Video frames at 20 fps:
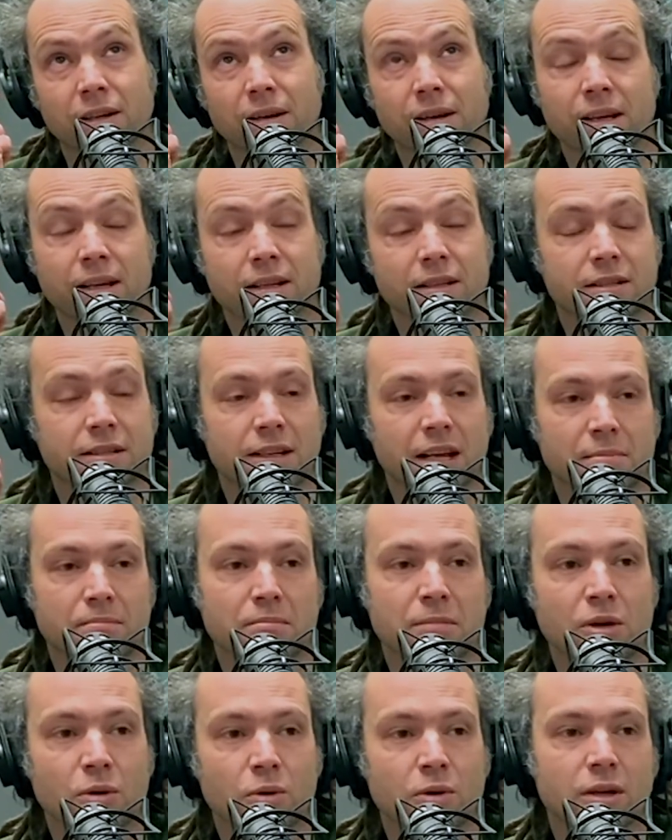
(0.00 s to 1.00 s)
is that
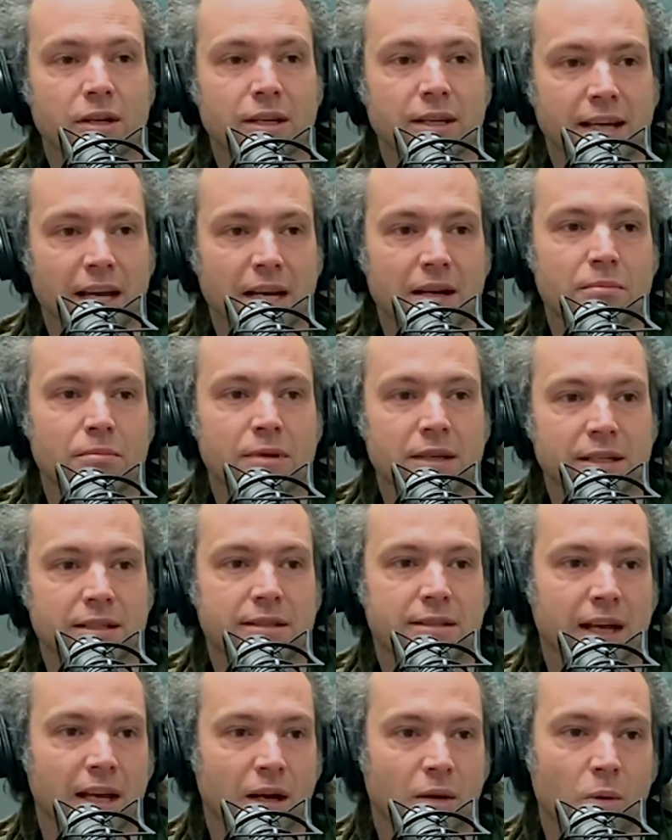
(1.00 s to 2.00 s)
milk can be
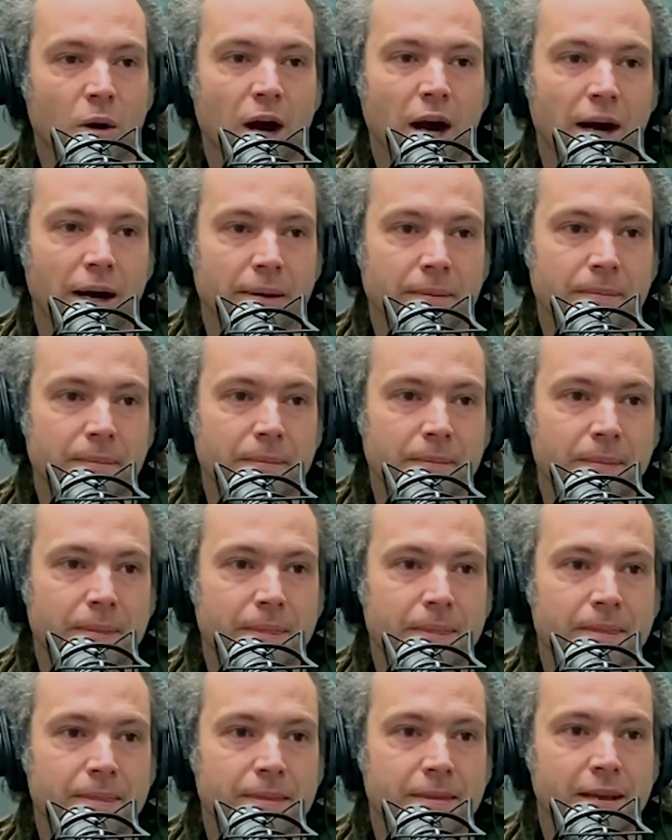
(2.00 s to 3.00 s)
terroir.
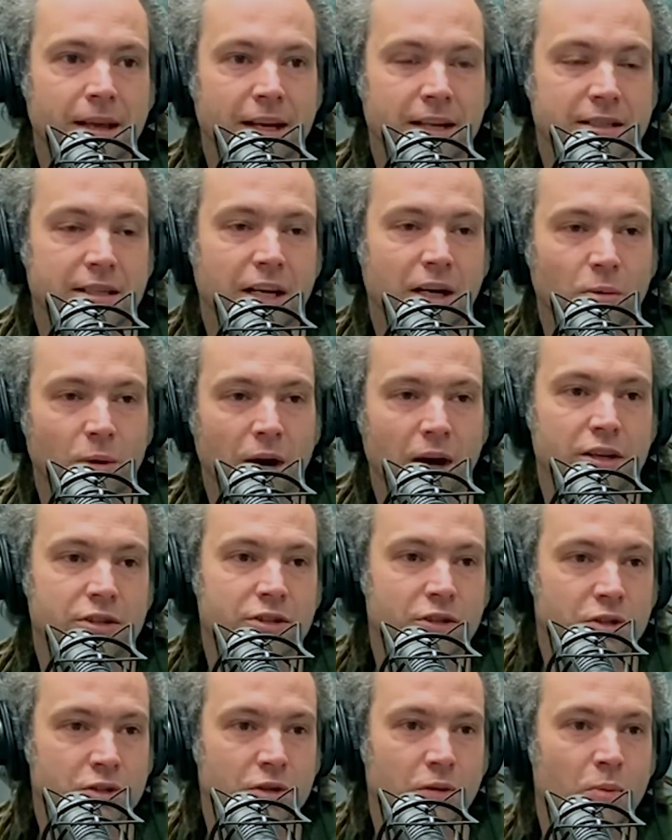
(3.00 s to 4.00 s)
And terroir is
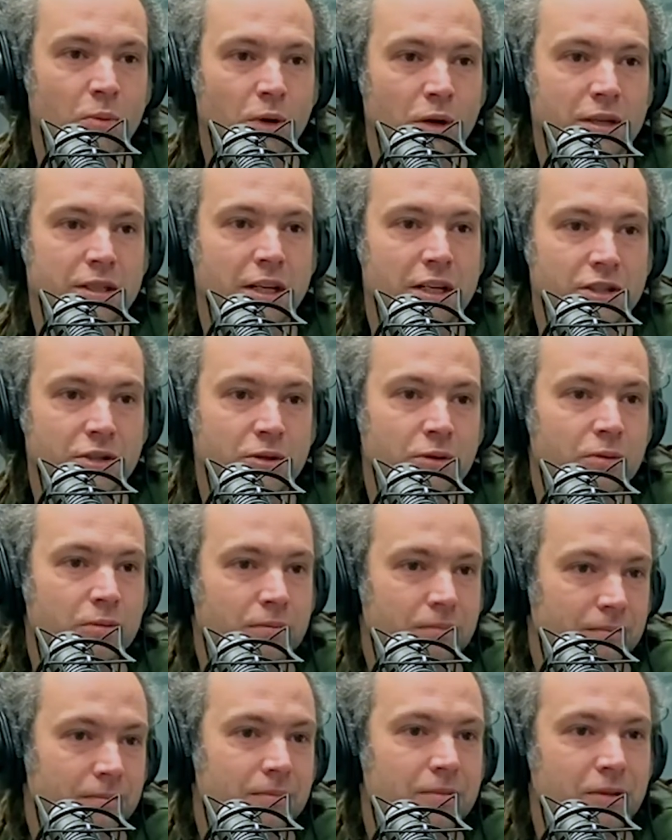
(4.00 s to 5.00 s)
just a word that you
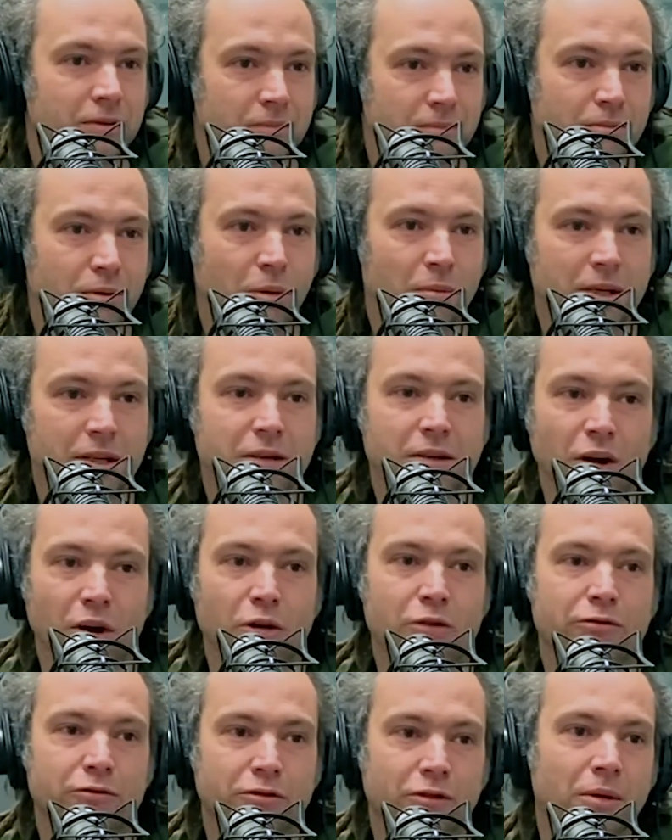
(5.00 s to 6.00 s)
probably
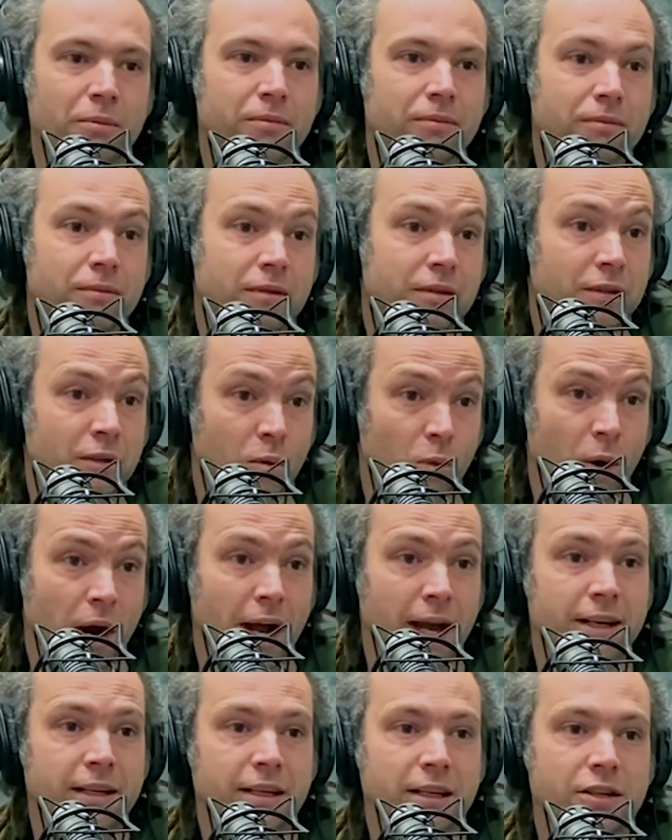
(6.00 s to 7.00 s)
know from the
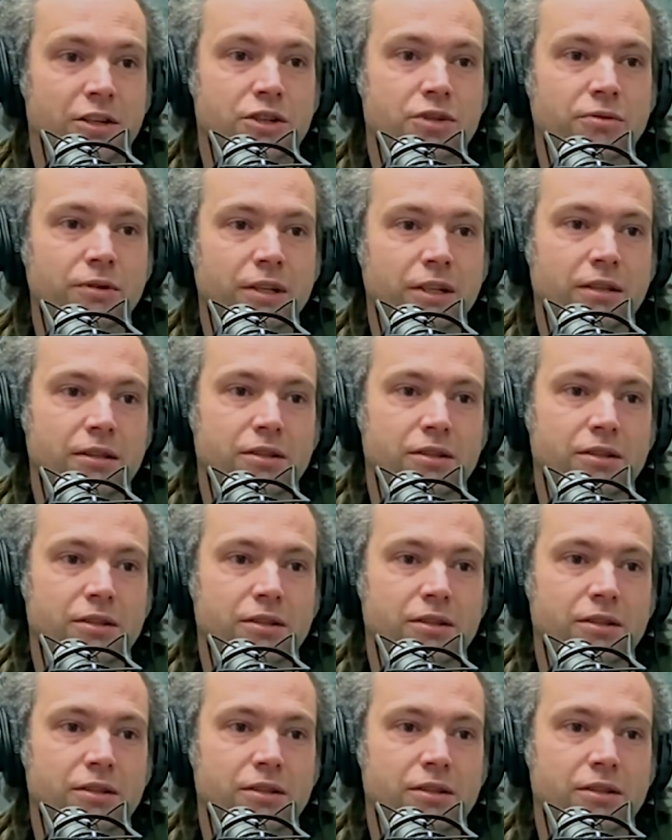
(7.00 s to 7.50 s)
wine industry.